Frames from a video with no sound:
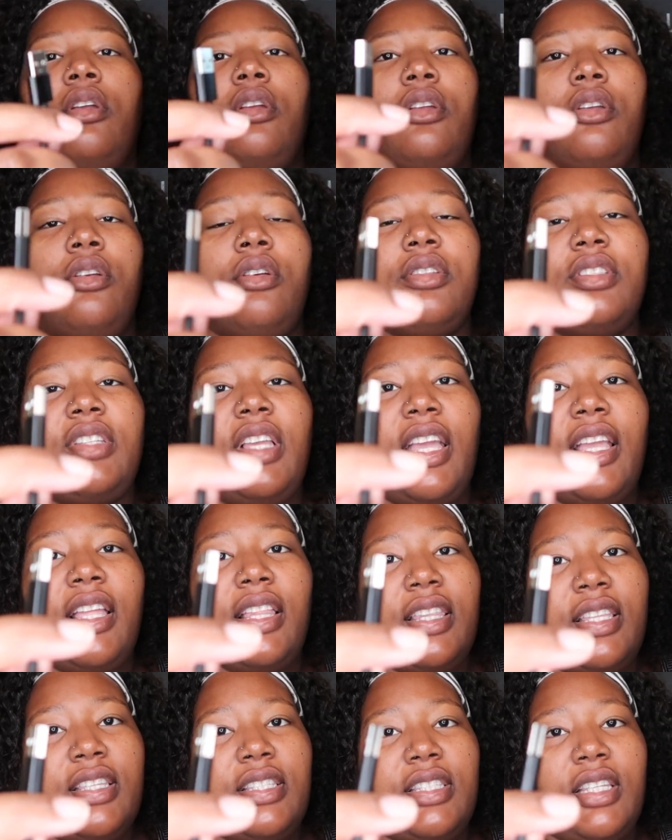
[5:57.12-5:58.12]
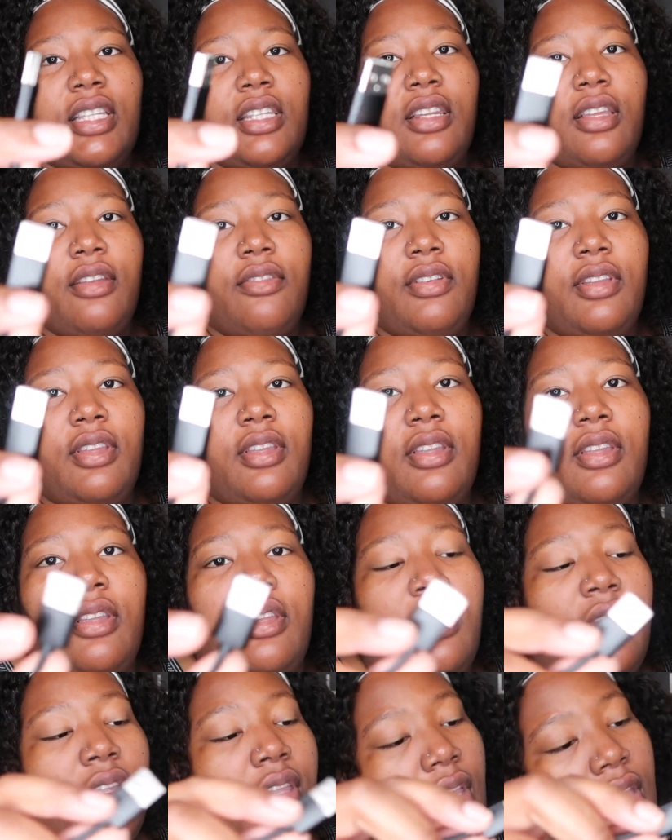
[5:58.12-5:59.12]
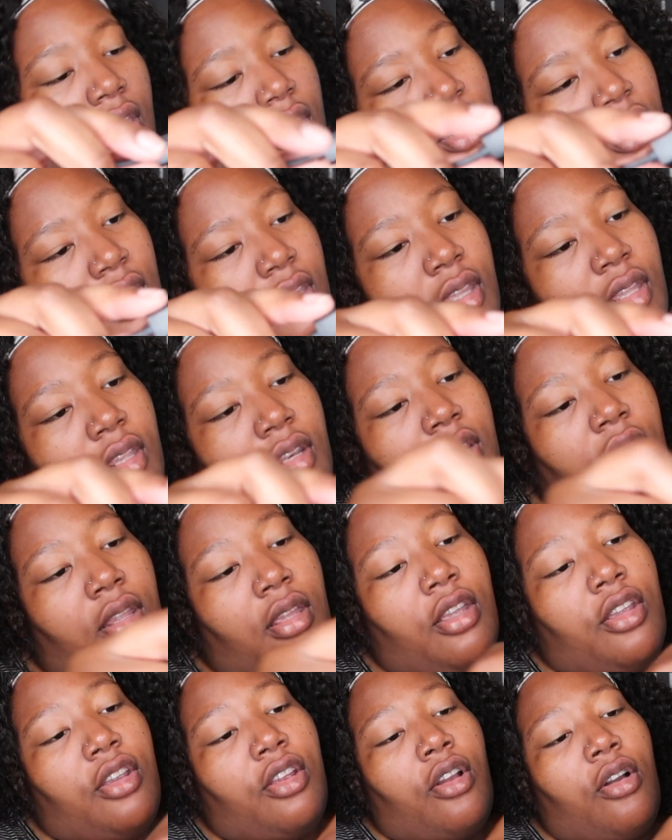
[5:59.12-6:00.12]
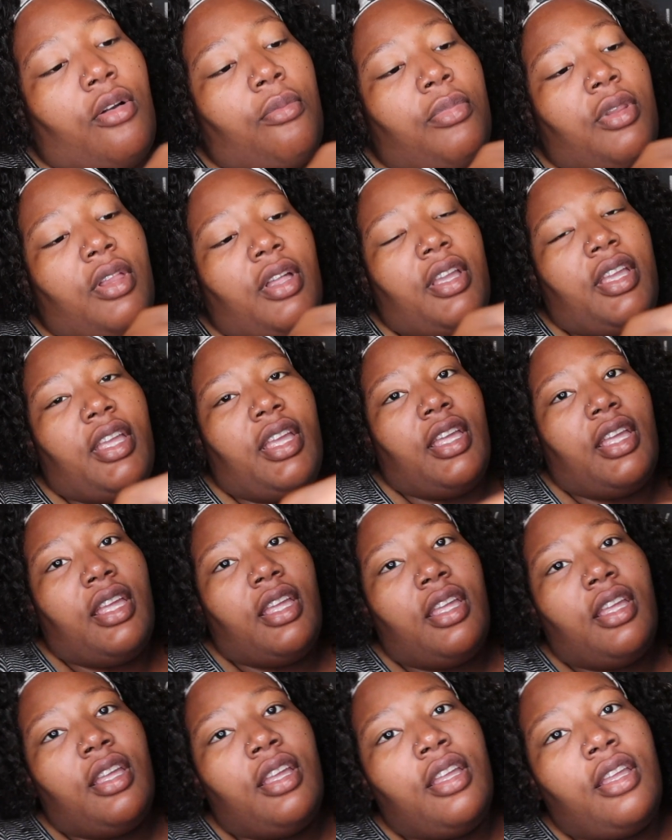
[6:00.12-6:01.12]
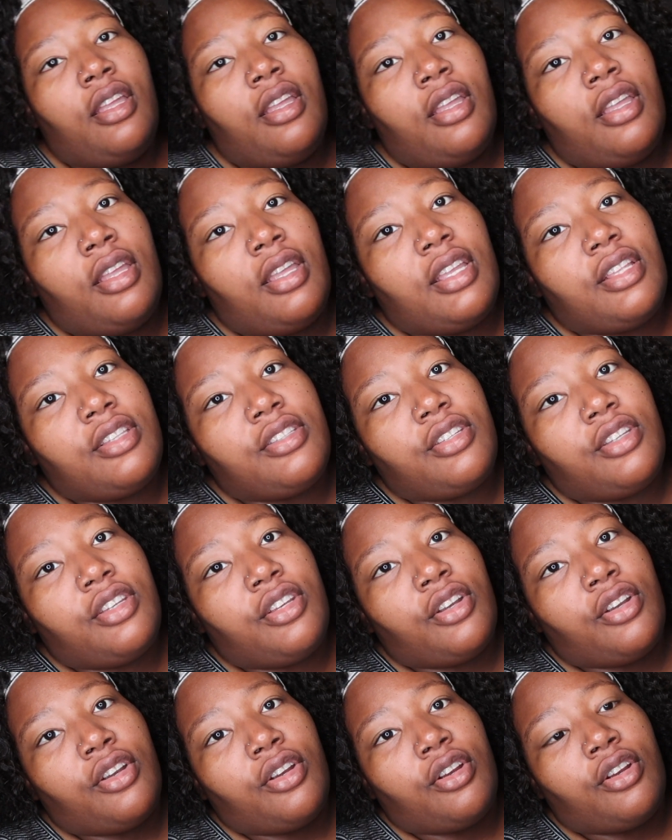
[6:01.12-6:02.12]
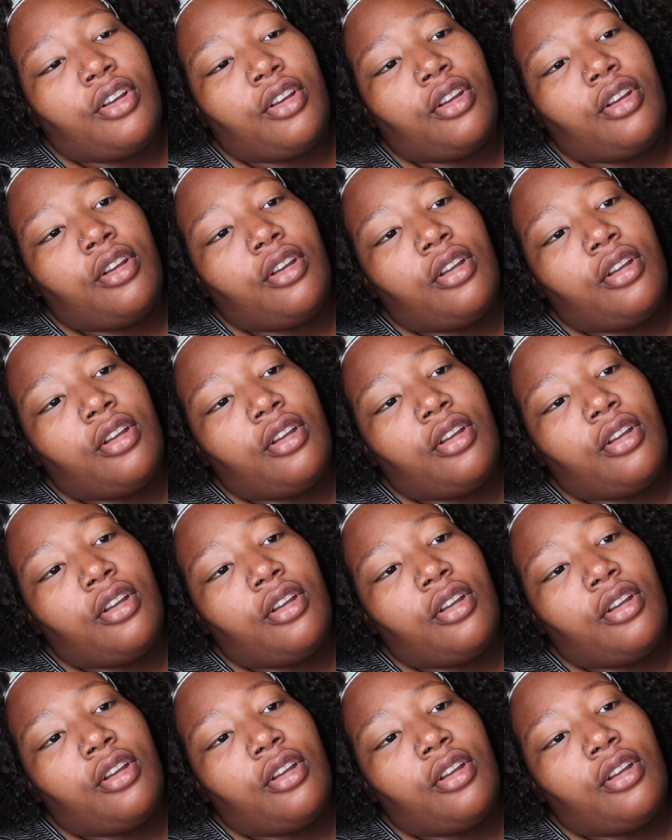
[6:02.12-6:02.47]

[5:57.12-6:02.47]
You're gonna take this end of it, and then you're gonna plug it into your